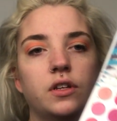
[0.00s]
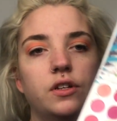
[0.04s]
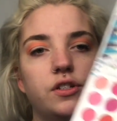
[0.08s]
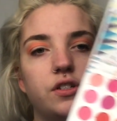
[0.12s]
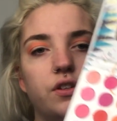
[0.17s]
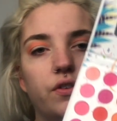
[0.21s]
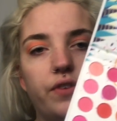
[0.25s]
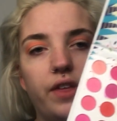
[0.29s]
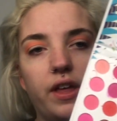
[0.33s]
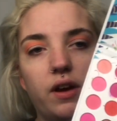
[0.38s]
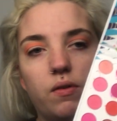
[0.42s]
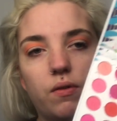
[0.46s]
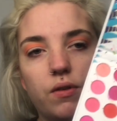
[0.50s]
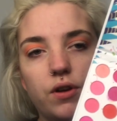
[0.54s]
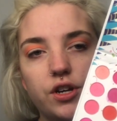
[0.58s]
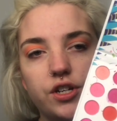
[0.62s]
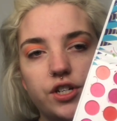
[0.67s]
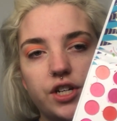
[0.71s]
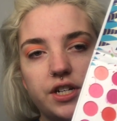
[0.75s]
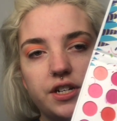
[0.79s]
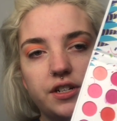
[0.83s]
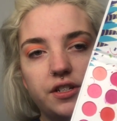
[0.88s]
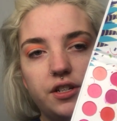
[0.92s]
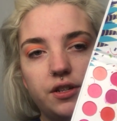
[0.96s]
So for the
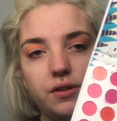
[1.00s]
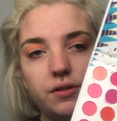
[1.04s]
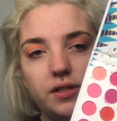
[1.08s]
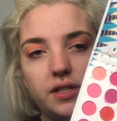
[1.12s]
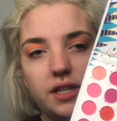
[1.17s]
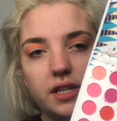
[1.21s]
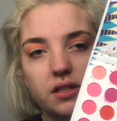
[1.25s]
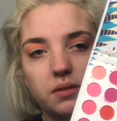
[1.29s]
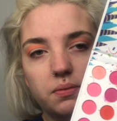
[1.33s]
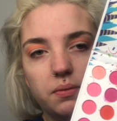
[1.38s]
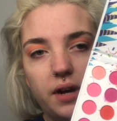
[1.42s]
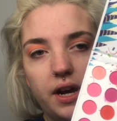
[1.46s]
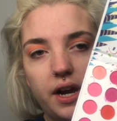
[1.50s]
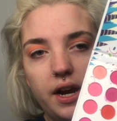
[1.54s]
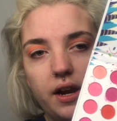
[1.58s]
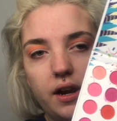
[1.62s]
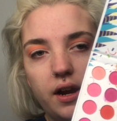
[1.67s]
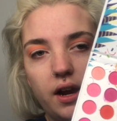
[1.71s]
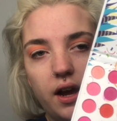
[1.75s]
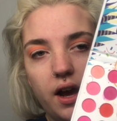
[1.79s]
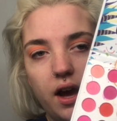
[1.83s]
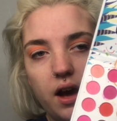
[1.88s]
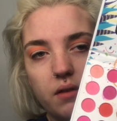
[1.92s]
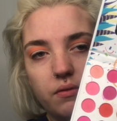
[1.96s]
orange, I just use this one.